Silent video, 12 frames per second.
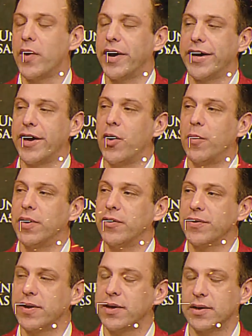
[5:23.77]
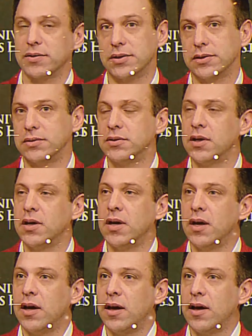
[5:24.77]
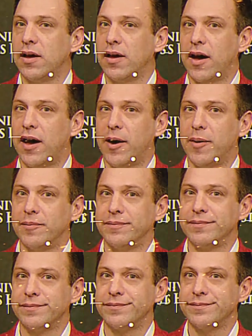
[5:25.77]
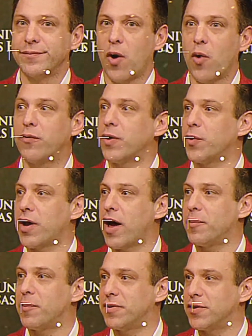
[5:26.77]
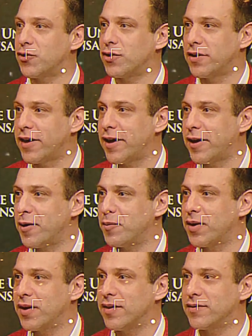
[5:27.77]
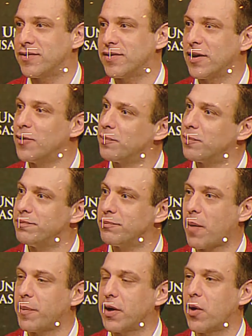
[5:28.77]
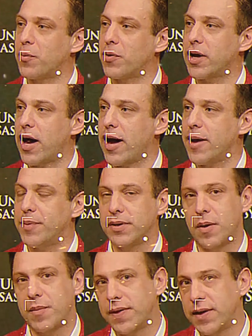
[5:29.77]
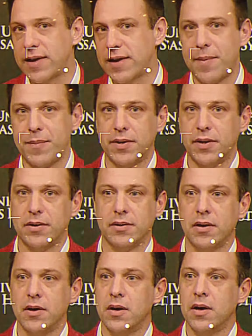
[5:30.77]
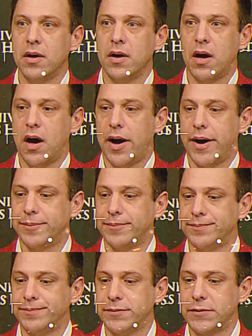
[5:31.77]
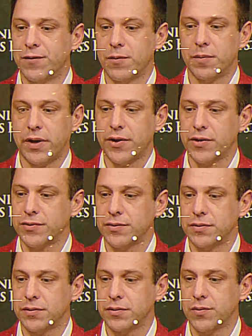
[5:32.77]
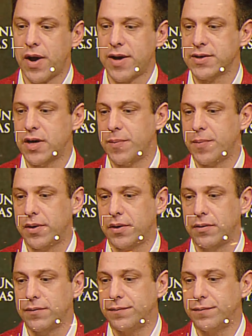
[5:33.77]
Not so much. You just can't shake the feeling that there might have been better options still on the board. More polished edge rushers, guys with a higher floor.